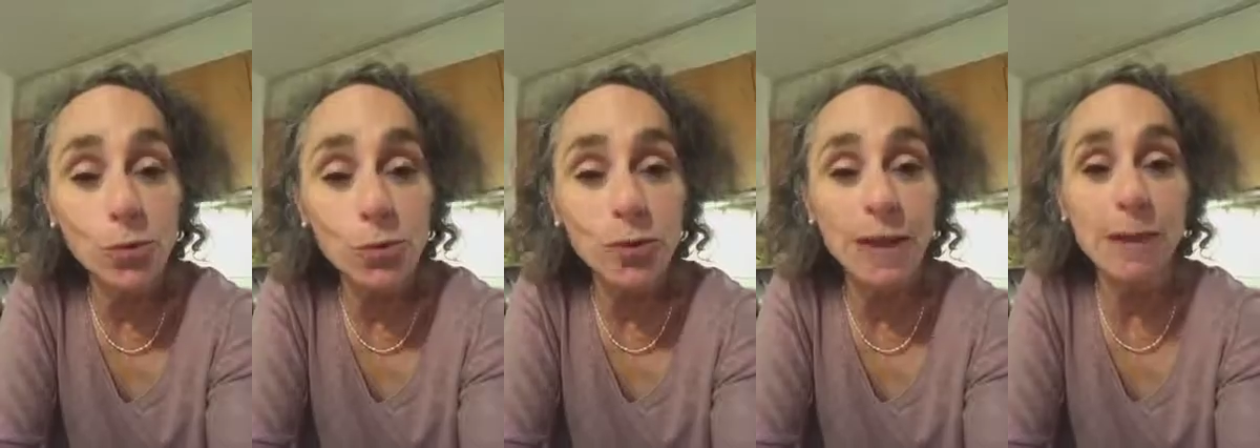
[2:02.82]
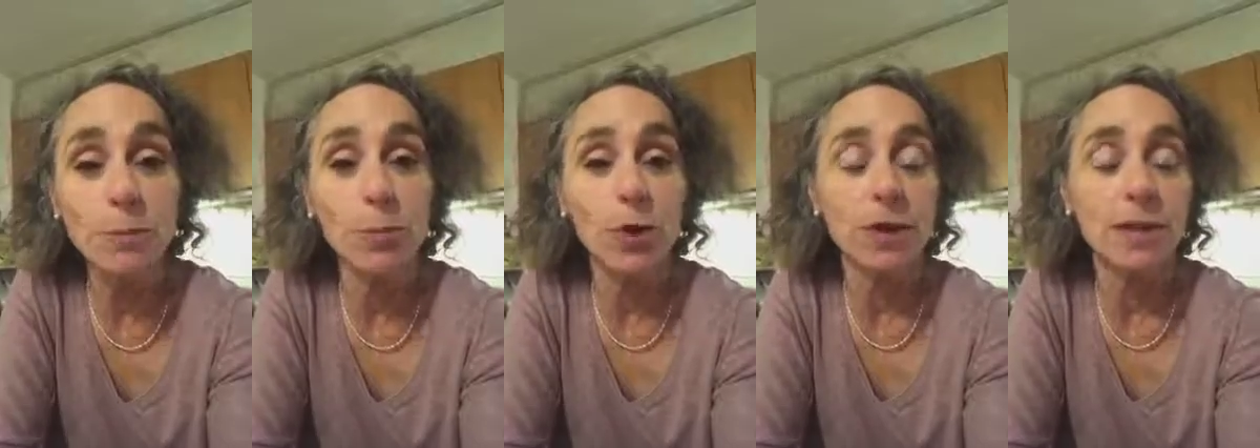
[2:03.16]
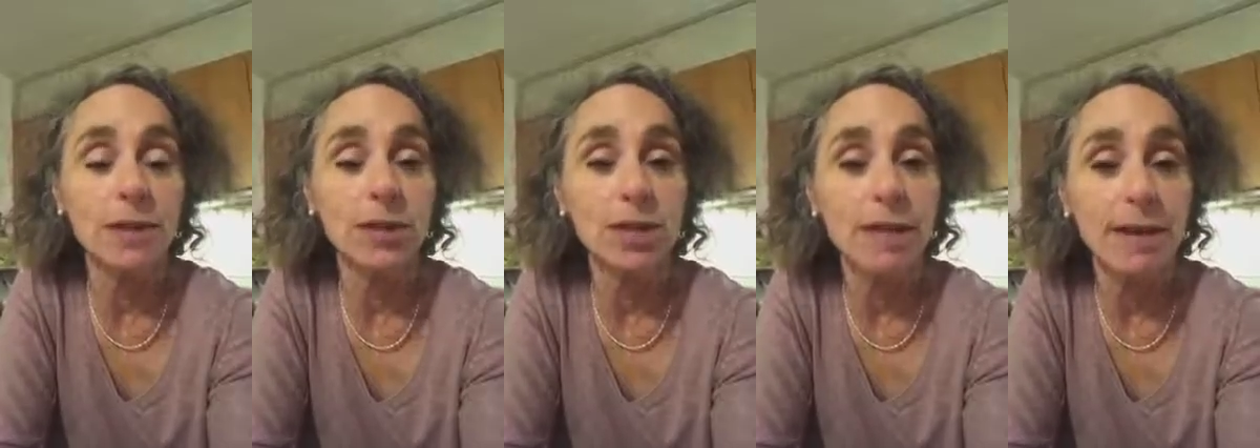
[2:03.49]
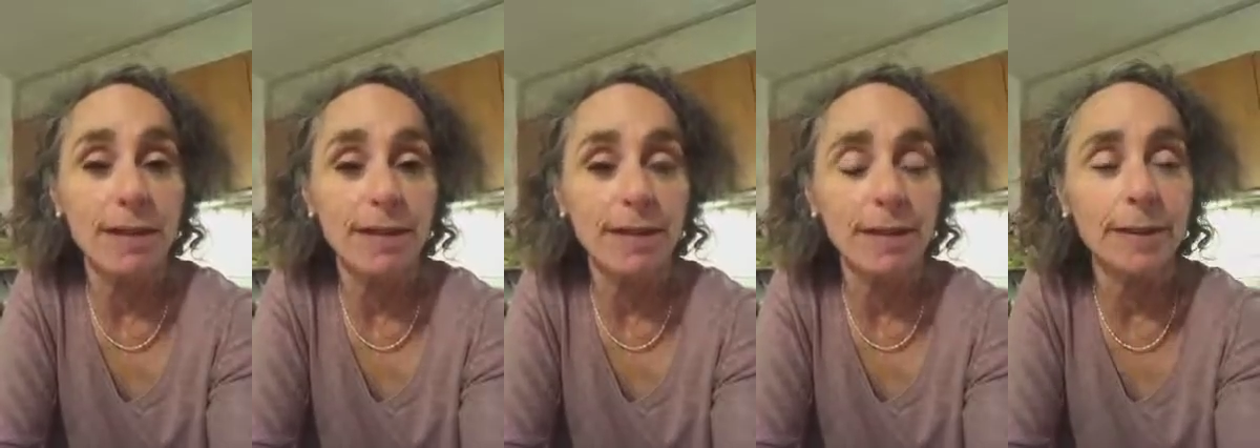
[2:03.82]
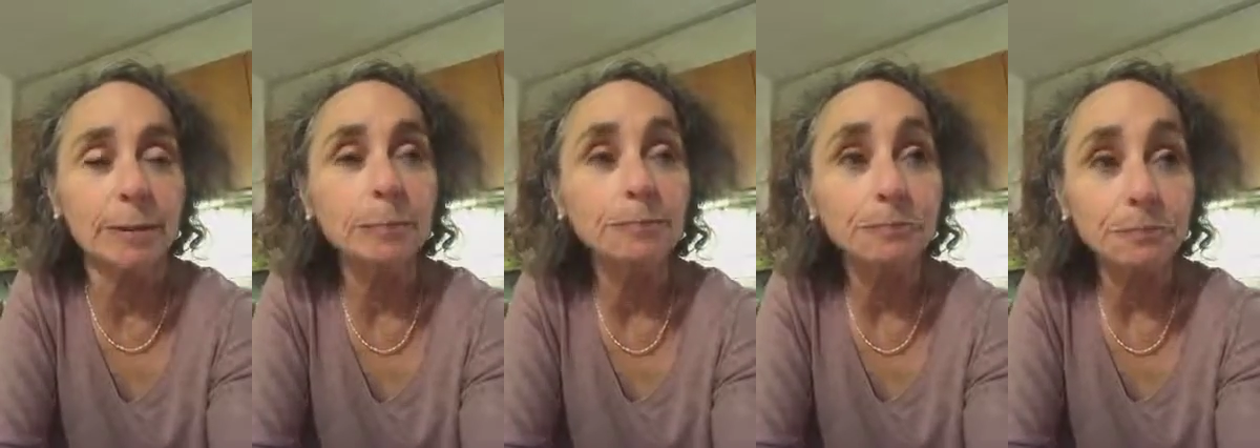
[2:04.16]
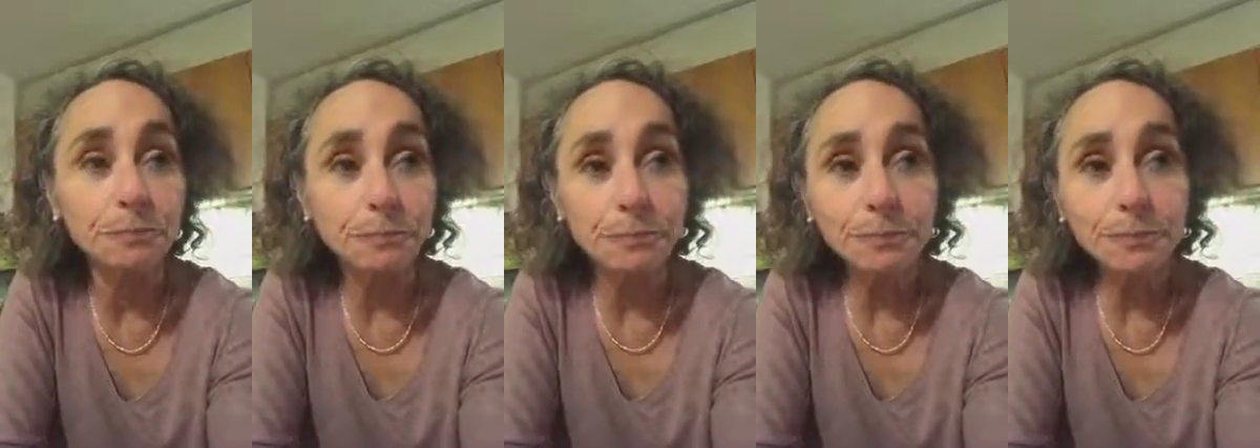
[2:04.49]
really working together.
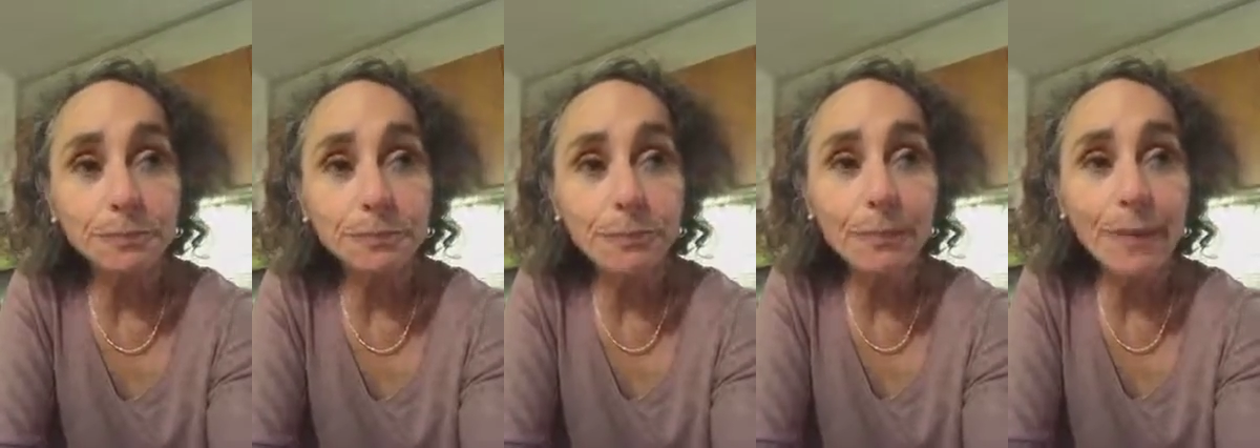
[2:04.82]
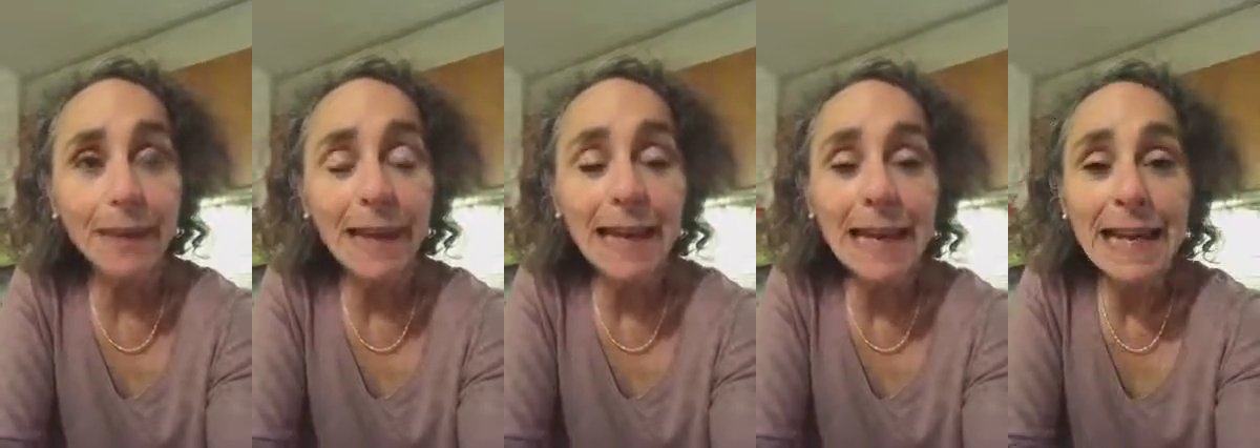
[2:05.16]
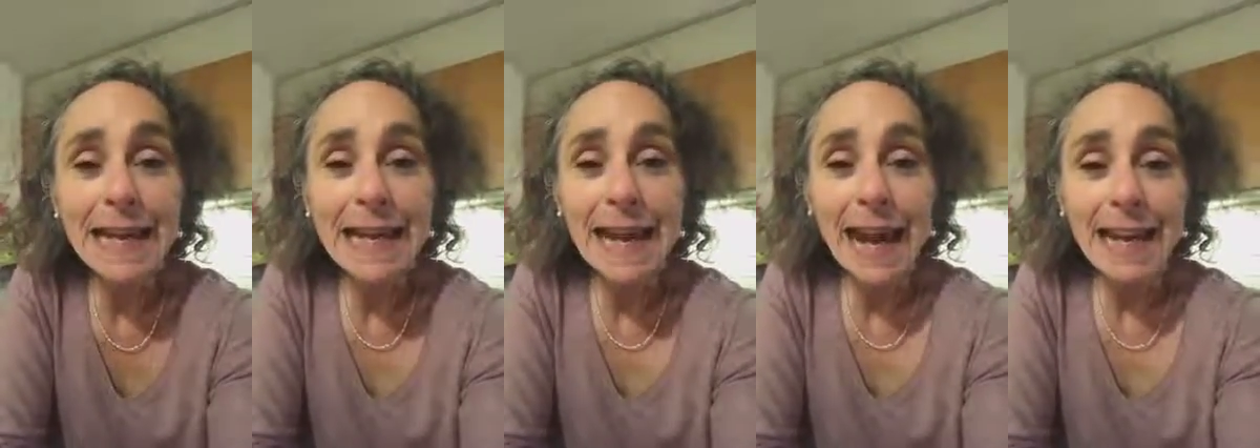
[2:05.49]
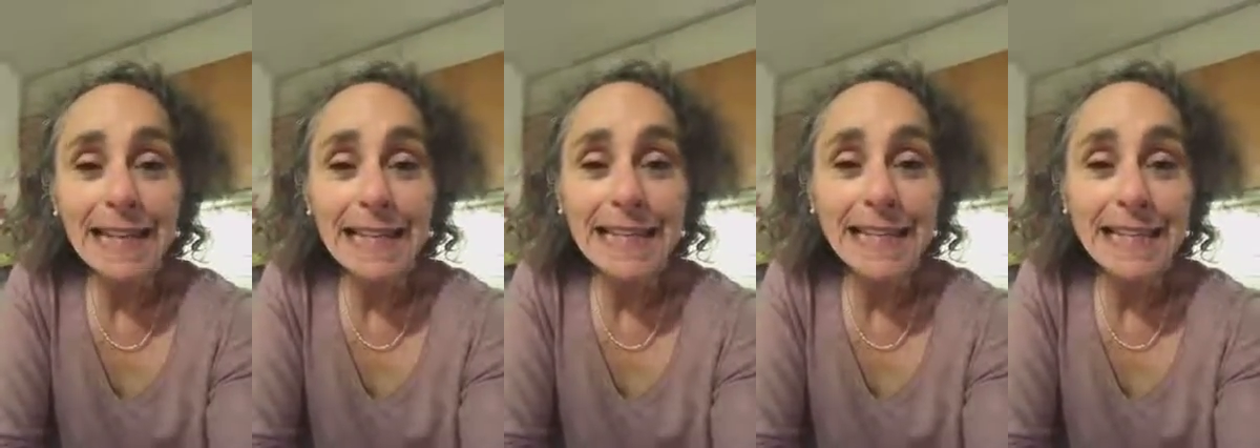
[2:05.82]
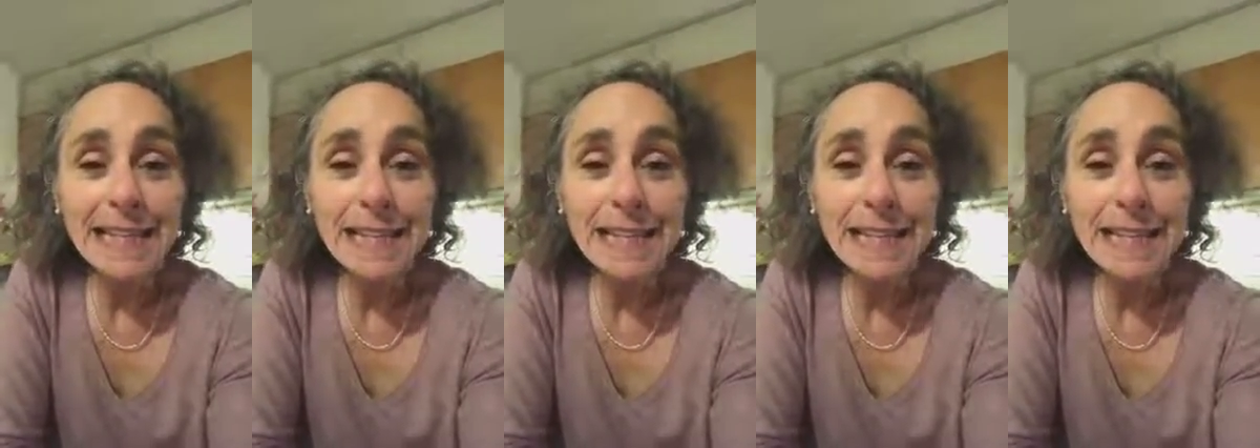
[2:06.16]
And it's,